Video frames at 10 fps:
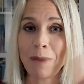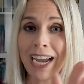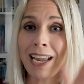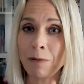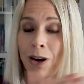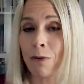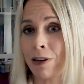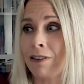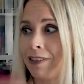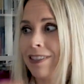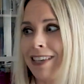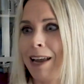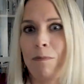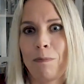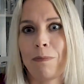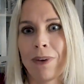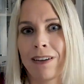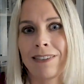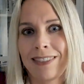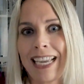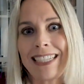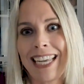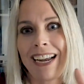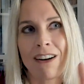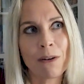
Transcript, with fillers: Are we on the same setting?